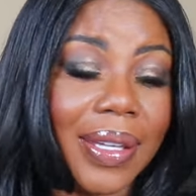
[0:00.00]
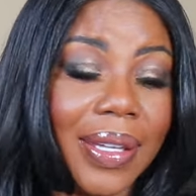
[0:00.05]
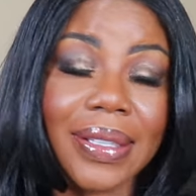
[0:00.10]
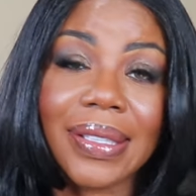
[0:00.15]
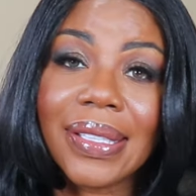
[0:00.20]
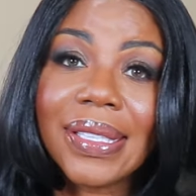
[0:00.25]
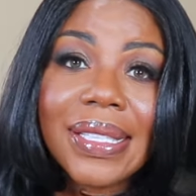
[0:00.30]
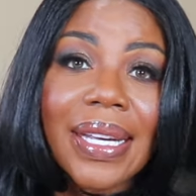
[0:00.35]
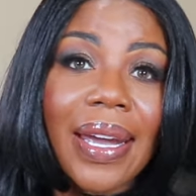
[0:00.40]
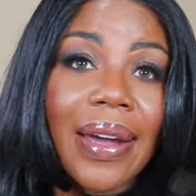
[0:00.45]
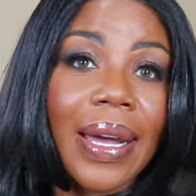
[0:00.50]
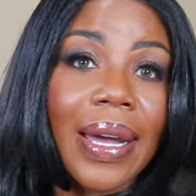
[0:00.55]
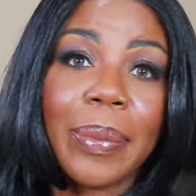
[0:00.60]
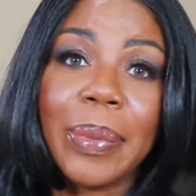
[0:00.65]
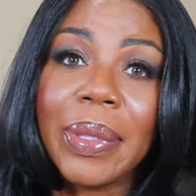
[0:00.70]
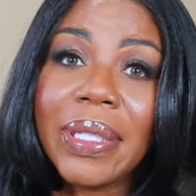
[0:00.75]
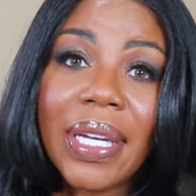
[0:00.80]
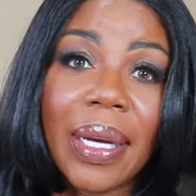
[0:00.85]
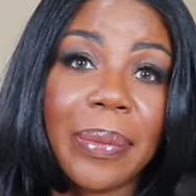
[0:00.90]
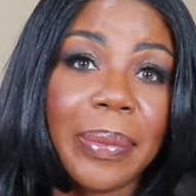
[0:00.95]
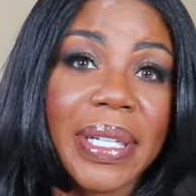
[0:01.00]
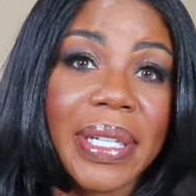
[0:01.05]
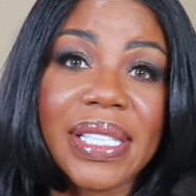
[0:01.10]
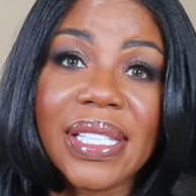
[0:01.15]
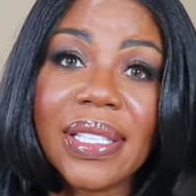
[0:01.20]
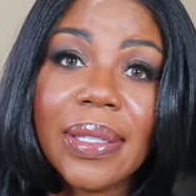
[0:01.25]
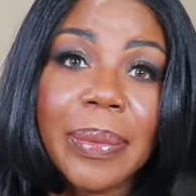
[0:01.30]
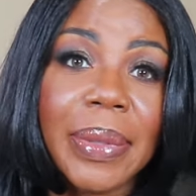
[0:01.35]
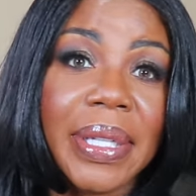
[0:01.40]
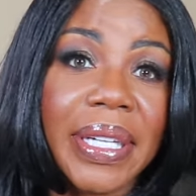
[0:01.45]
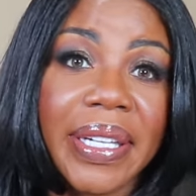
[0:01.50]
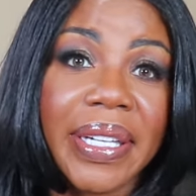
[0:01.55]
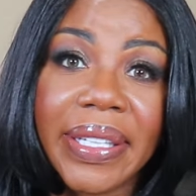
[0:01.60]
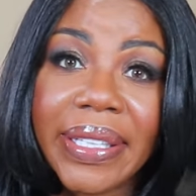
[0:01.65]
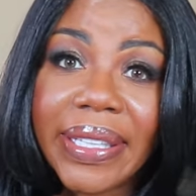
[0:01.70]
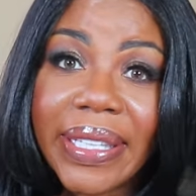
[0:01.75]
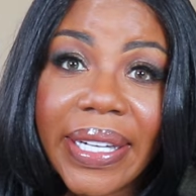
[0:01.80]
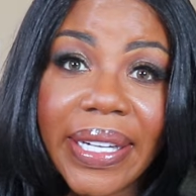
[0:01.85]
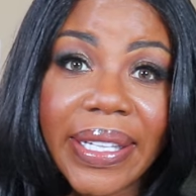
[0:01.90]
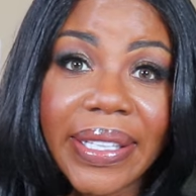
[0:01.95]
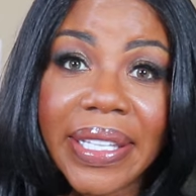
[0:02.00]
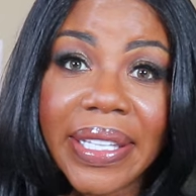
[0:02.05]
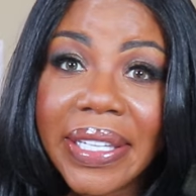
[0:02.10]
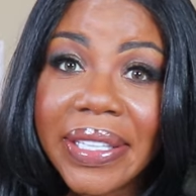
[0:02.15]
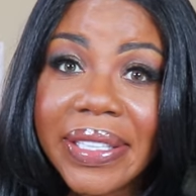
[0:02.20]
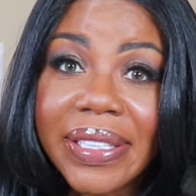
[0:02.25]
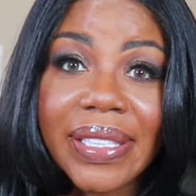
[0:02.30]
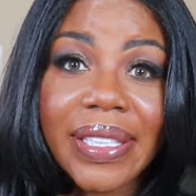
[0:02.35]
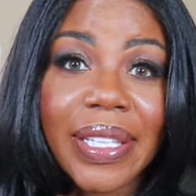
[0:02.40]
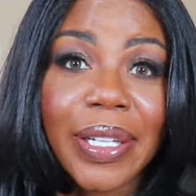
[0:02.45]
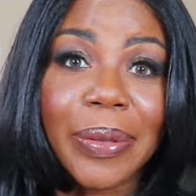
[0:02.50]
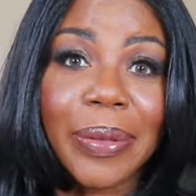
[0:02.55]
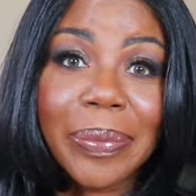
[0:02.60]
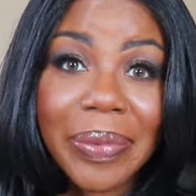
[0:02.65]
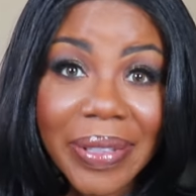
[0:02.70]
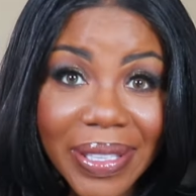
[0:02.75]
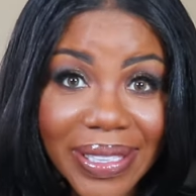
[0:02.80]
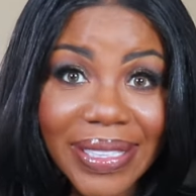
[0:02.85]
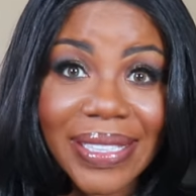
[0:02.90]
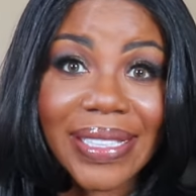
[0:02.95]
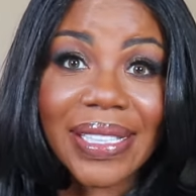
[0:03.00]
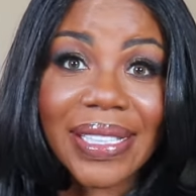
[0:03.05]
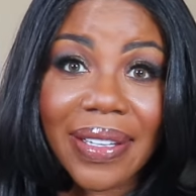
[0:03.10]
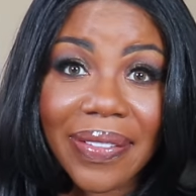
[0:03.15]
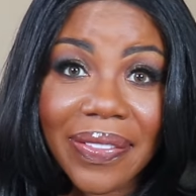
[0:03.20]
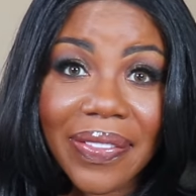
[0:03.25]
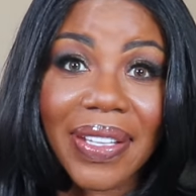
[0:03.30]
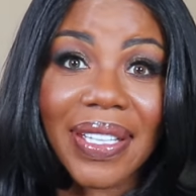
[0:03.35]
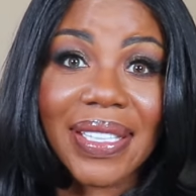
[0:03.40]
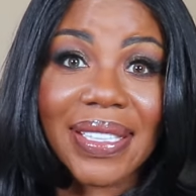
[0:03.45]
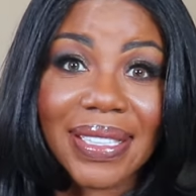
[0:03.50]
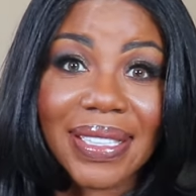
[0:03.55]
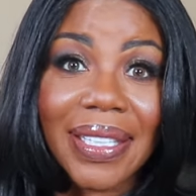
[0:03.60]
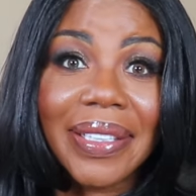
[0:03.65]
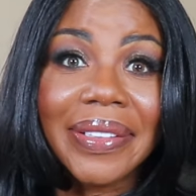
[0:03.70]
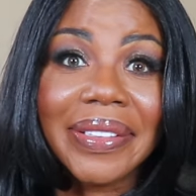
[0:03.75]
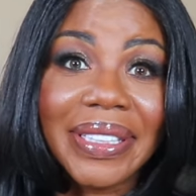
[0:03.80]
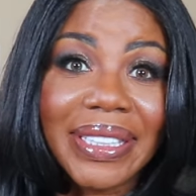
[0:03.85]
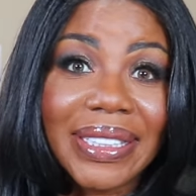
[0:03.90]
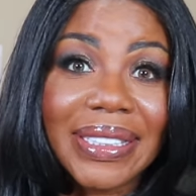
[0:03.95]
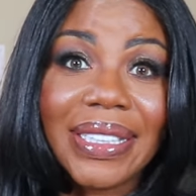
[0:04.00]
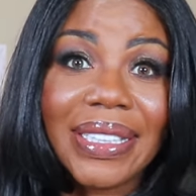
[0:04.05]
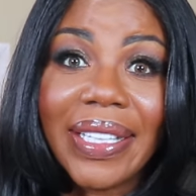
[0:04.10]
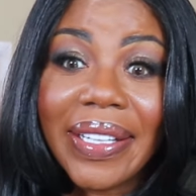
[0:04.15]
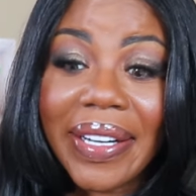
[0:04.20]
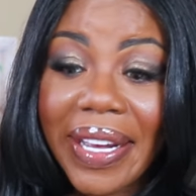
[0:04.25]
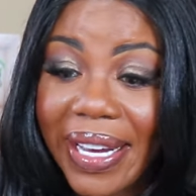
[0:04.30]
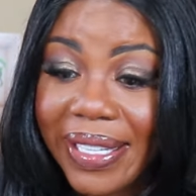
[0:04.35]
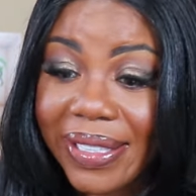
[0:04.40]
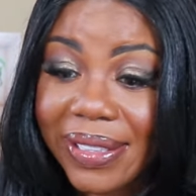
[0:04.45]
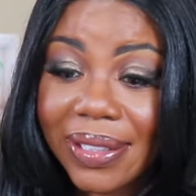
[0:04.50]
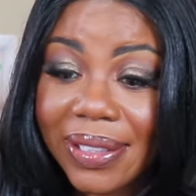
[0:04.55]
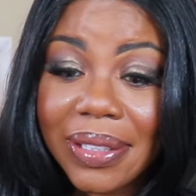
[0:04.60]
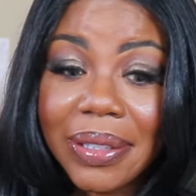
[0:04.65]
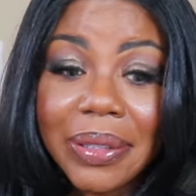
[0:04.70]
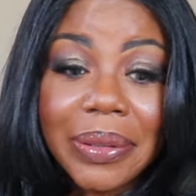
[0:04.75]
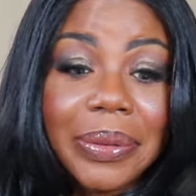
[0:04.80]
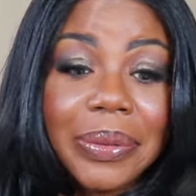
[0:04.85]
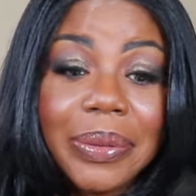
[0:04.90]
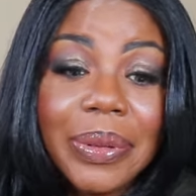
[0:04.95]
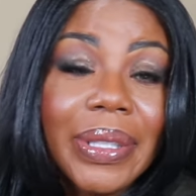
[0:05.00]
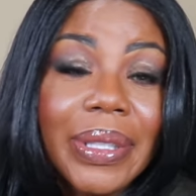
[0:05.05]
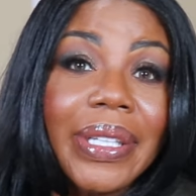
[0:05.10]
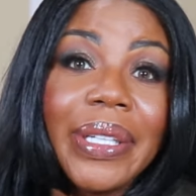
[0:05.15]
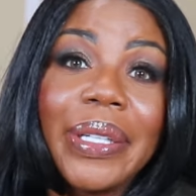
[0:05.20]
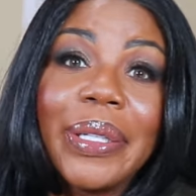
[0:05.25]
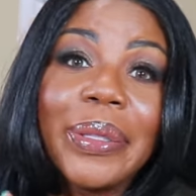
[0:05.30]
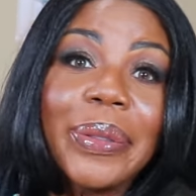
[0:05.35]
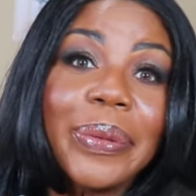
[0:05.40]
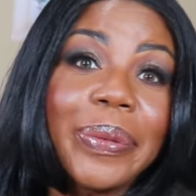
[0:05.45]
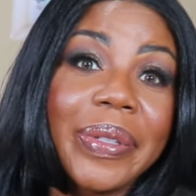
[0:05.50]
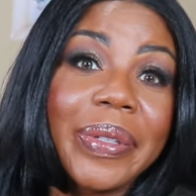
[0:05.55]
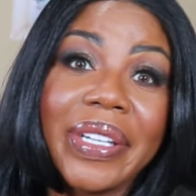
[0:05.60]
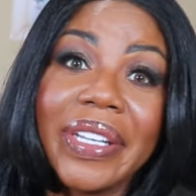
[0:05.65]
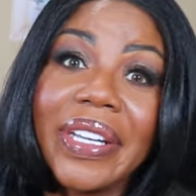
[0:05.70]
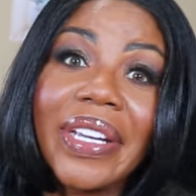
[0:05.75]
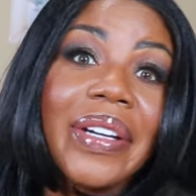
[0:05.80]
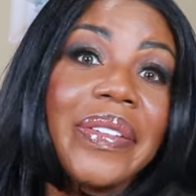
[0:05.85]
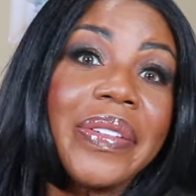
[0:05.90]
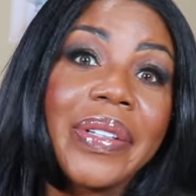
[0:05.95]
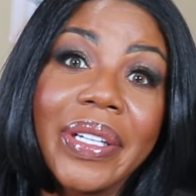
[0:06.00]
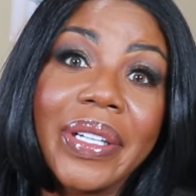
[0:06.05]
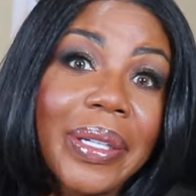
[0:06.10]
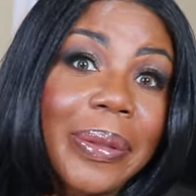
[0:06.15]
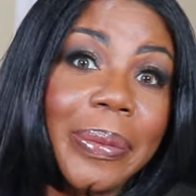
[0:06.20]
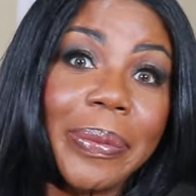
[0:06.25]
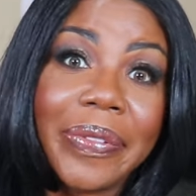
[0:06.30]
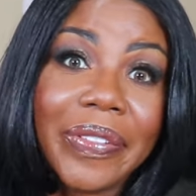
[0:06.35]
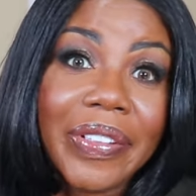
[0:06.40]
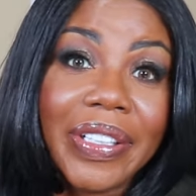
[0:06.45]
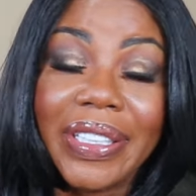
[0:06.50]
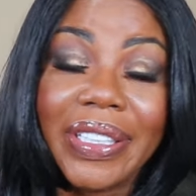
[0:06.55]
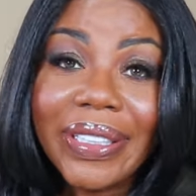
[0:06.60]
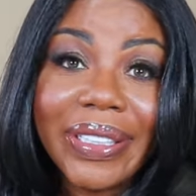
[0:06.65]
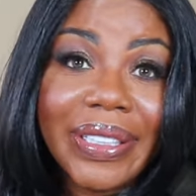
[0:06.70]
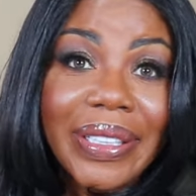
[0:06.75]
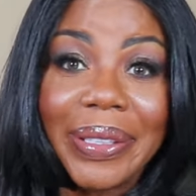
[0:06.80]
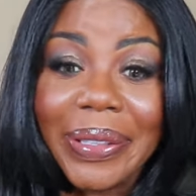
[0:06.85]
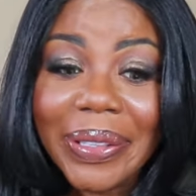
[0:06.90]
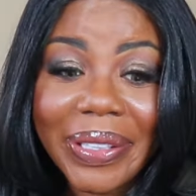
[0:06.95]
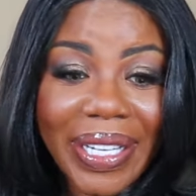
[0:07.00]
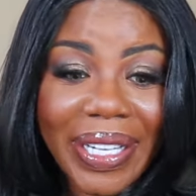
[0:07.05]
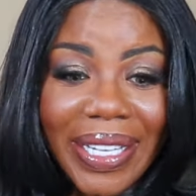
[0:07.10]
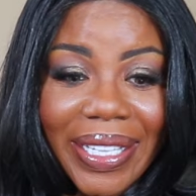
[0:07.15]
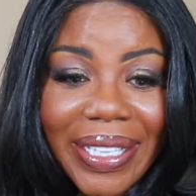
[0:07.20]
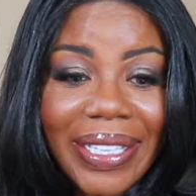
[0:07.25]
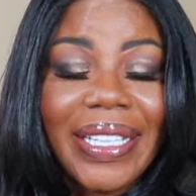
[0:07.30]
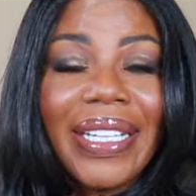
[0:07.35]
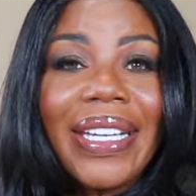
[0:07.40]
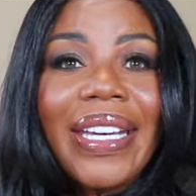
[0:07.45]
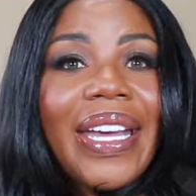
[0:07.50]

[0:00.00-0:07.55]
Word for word: Cause y'all, I be talking about some everything. There is no Pacifics on this channel. I just do whatever I'm feeling. Okay?